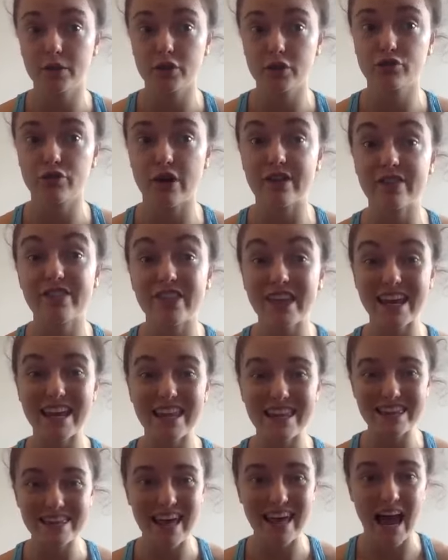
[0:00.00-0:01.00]
strength
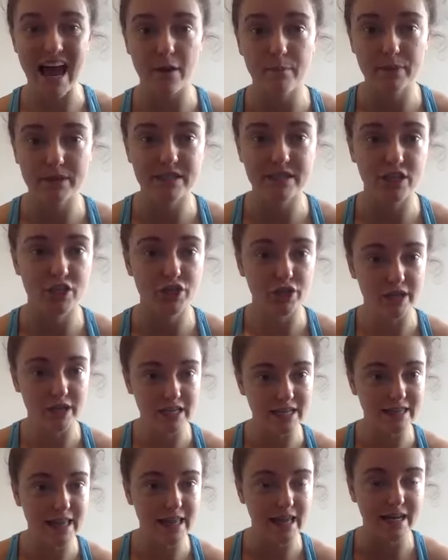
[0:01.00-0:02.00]
in that position,
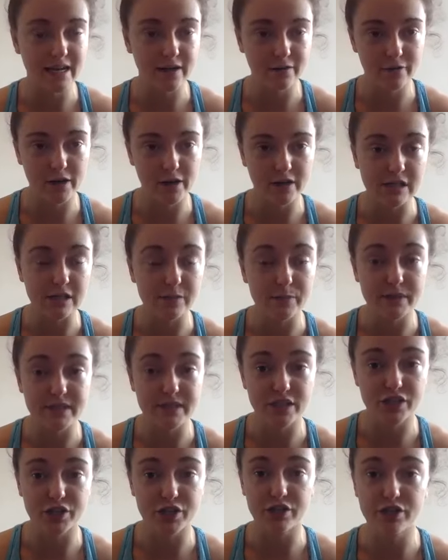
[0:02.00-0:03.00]
in that inverted position.